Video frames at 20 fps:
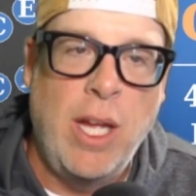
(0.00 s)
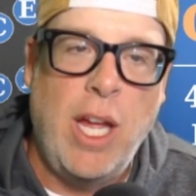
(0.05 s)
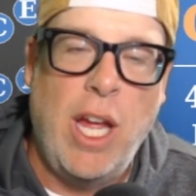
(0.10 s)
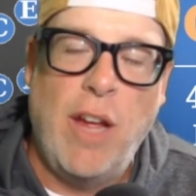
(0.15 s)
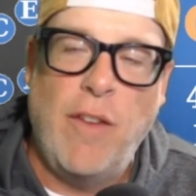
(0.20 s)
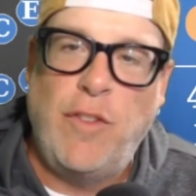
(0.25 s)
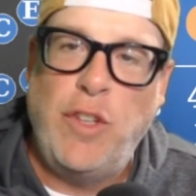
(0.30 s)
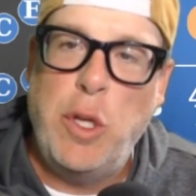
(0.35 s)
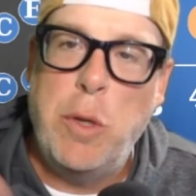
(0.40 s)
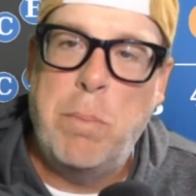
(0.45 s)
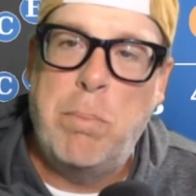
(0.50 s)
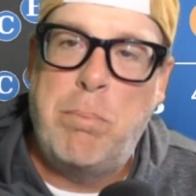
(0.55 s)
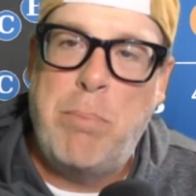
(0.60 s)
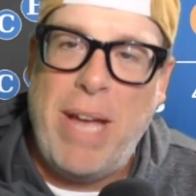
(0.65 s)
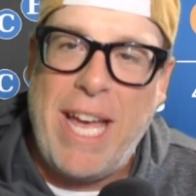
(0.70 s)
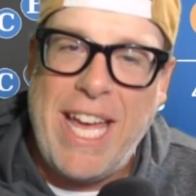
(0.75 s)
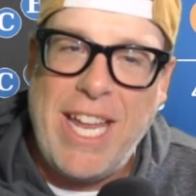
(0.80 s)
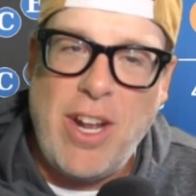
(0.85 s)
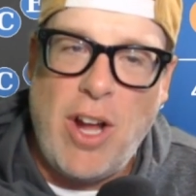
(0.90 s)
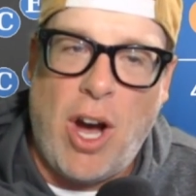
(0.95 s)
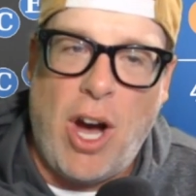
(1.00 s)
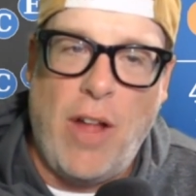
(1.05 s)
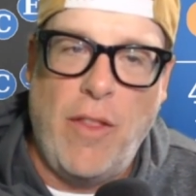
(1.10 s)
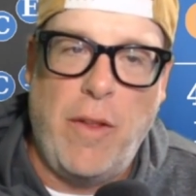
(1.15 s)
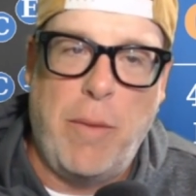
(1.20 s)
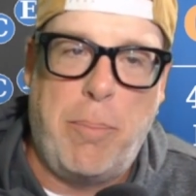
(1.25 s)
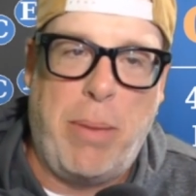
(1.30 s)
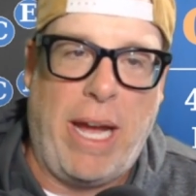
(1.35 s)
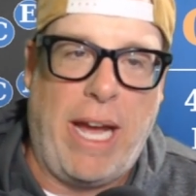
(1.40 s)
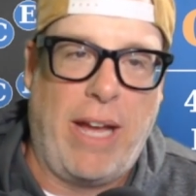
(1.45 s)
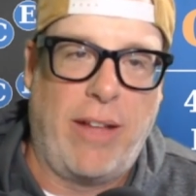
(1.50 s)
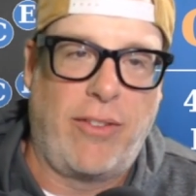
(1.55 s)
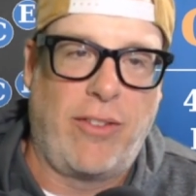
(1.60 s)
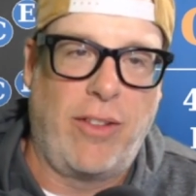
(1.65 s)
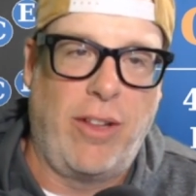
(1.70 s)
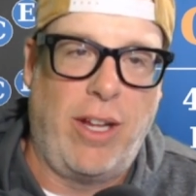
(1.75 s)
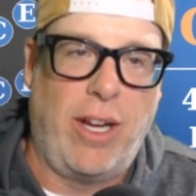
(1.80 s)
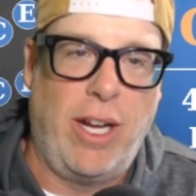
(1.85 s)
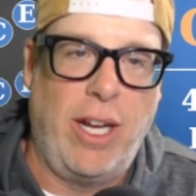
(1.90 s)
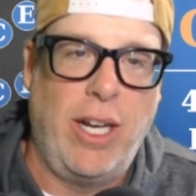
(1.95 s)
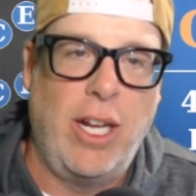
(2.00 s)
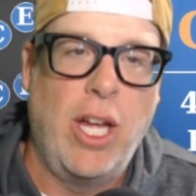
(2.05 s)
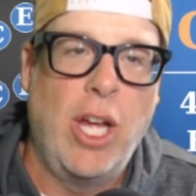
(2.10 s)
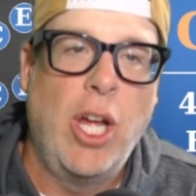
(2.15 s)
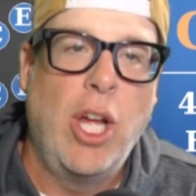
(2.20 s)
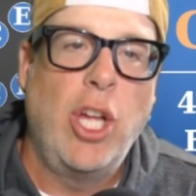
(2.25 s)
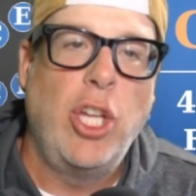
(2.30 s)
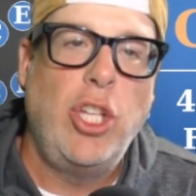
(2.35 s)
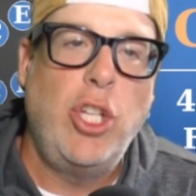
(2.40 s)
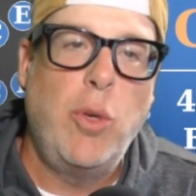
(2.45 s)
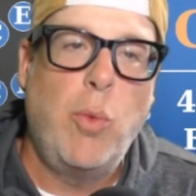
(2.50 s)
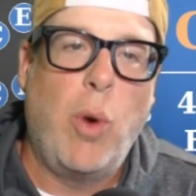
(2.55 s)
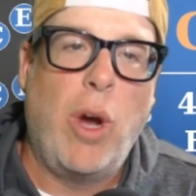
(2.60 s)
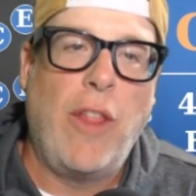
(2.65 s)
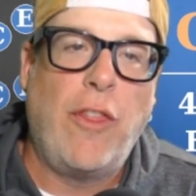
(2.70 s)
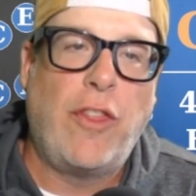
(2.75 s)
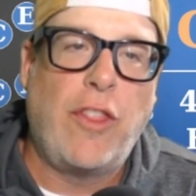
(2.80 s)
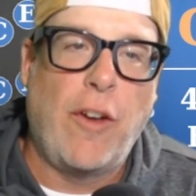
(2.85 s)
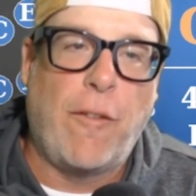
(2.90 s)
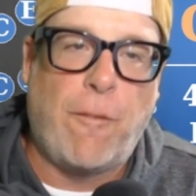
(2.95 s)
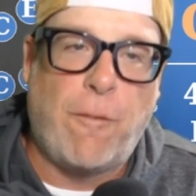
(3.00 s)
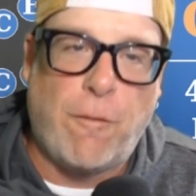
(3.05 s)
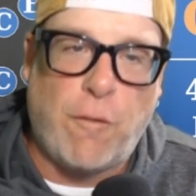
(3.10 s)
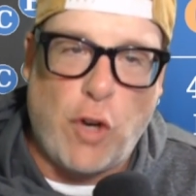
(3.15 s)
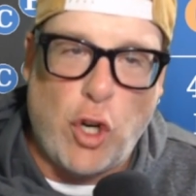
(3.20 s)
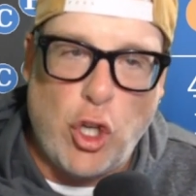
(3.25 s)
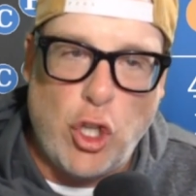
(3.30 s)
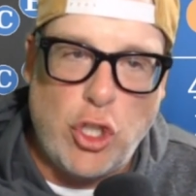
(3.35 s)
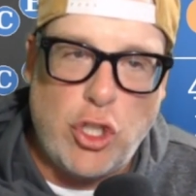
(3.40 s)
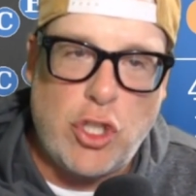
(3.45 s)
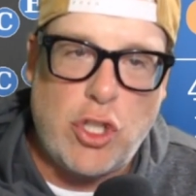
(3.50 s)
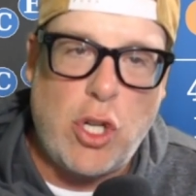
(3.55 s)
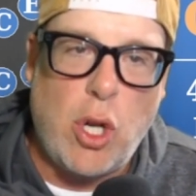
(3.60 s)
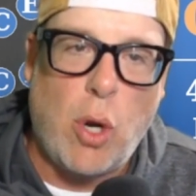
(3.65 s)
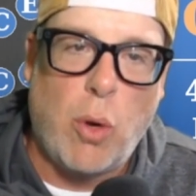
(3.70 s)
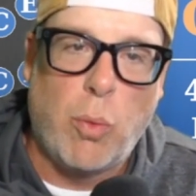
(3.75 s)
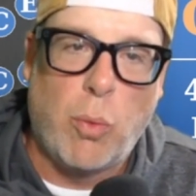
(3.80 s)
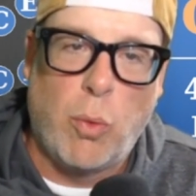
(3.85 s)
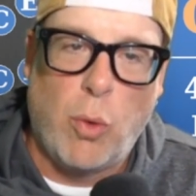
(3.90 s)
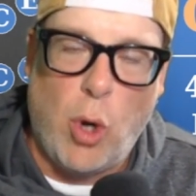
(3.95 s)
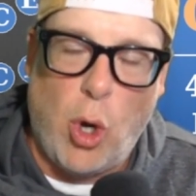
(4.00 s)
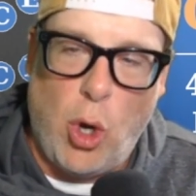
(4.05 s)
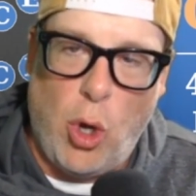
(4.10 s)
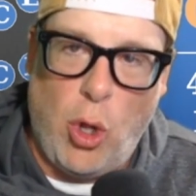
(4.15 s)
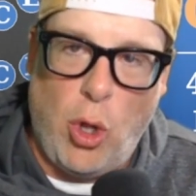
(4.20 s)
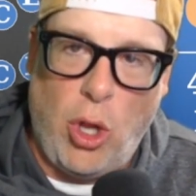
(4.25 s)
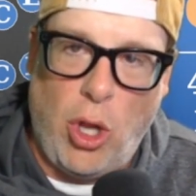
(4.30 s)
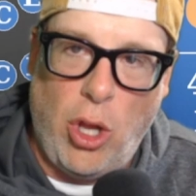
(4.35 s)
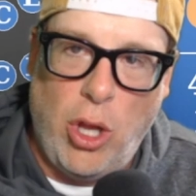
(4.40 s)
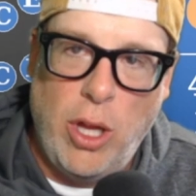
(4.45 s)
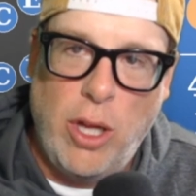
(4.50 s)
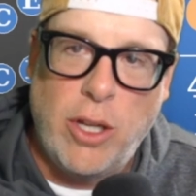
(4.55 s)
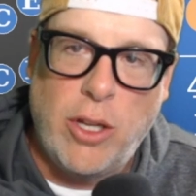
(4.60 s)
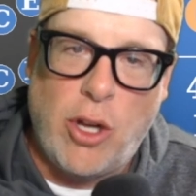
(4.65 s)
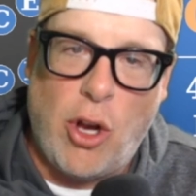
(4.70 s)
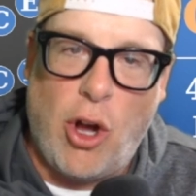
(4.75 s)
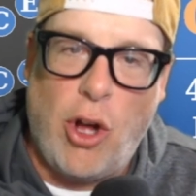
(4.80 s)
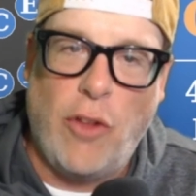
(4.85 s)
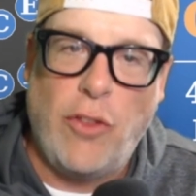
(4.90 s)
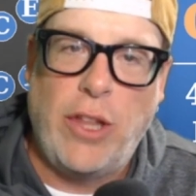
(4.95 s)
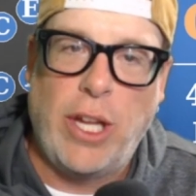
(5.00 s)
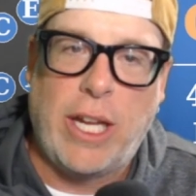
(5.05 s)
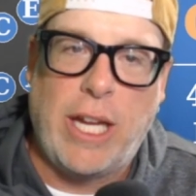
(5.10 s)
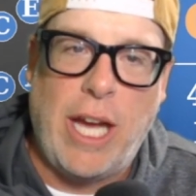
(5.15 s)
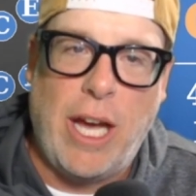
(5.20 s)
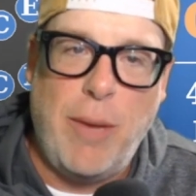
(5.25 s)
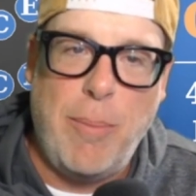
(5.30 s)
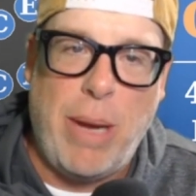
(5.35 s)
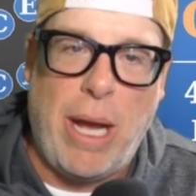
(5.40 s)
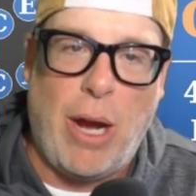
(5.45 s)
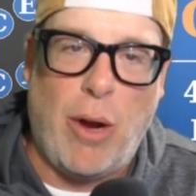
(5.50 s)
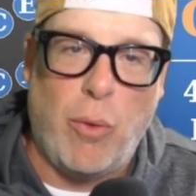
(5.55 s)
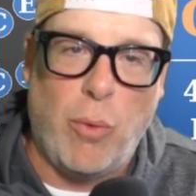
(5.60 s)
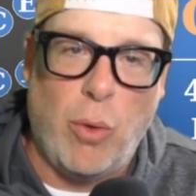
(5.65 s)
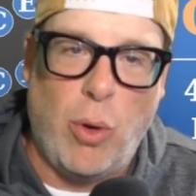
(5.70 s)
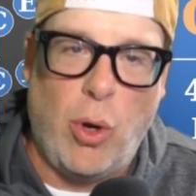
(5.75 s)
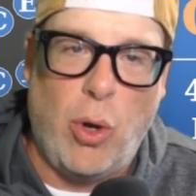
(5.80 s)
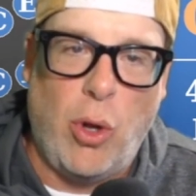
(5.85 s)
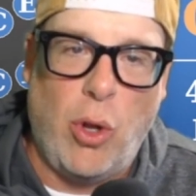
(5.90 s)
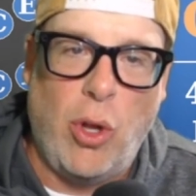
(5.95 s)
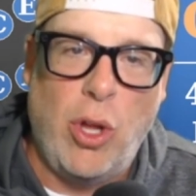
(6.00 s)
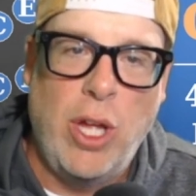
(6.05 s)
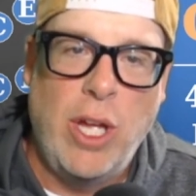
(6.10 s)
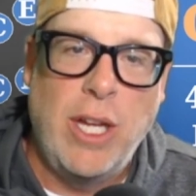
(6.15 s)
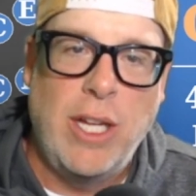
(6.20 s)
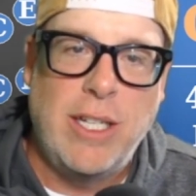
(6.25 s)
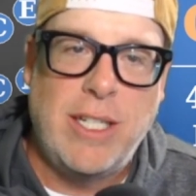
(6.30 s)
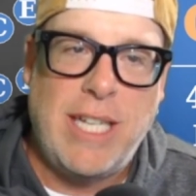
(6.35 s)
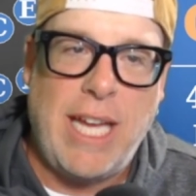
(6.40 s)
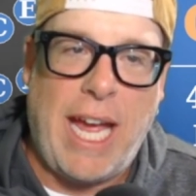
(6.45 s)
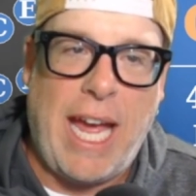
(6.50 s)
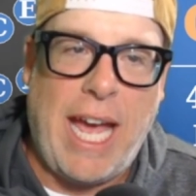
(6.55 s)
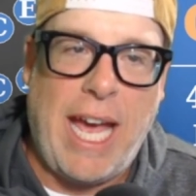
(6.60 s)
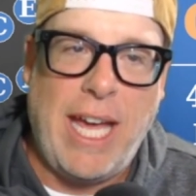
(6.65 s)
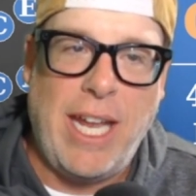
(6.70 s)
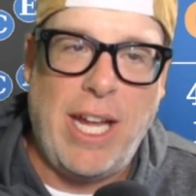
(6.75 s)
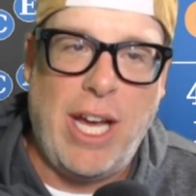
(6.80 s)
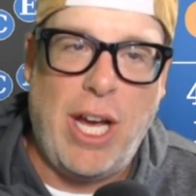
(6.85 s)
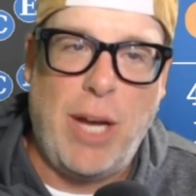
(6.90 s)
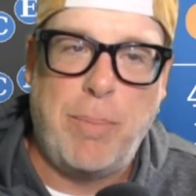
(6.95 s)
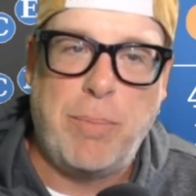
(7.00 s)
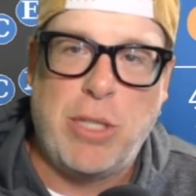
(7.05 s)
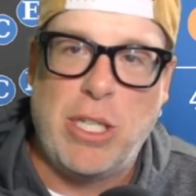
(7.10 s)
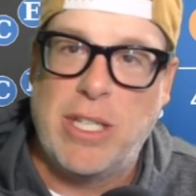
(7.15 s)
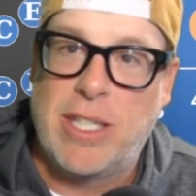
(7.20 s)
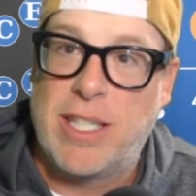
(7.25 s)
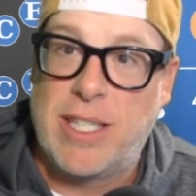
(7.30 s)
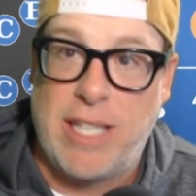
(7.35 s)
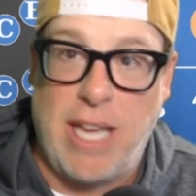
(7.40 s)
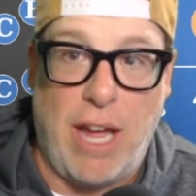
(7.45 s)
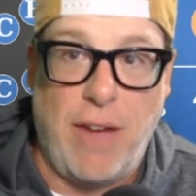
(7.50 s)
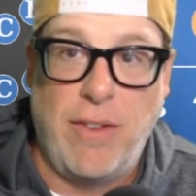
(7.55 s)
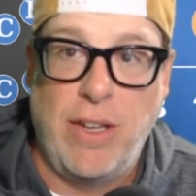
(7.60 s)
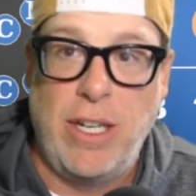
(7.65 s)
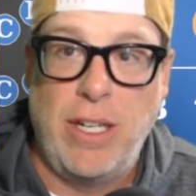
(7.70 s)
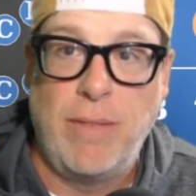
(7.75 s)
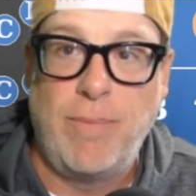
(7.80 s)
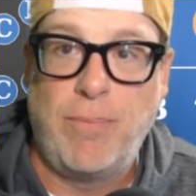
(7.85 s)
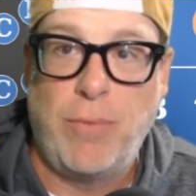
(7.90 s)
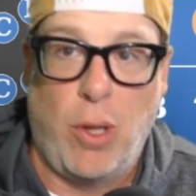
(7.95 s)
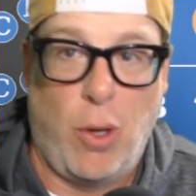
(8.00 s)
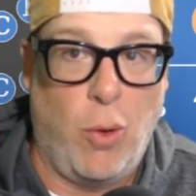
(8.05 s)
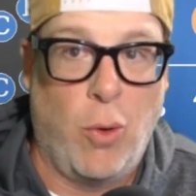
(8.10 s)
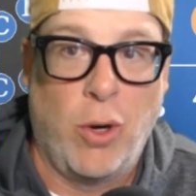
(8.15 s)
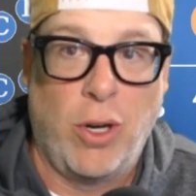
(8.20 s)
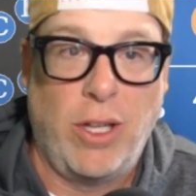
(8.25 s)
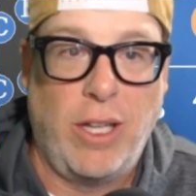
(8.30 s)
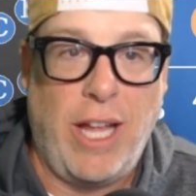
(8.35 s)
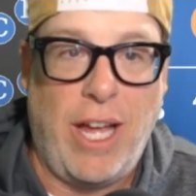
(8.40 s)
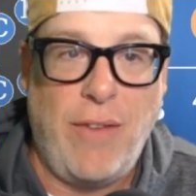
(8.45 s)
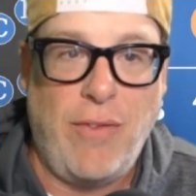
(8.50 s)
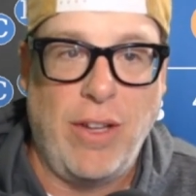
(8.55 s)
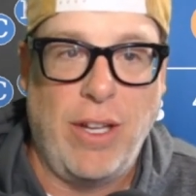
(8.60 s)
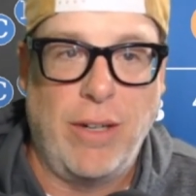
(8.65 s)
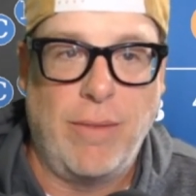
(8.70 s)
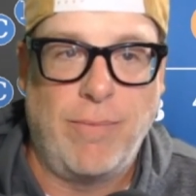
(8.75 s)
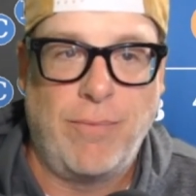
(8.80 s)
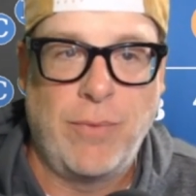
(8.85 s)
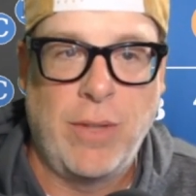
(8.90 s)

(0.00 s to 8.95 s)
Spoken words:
If you bet on the pass line, you want the first roll, called the come out roll, to add up to 7 or 11.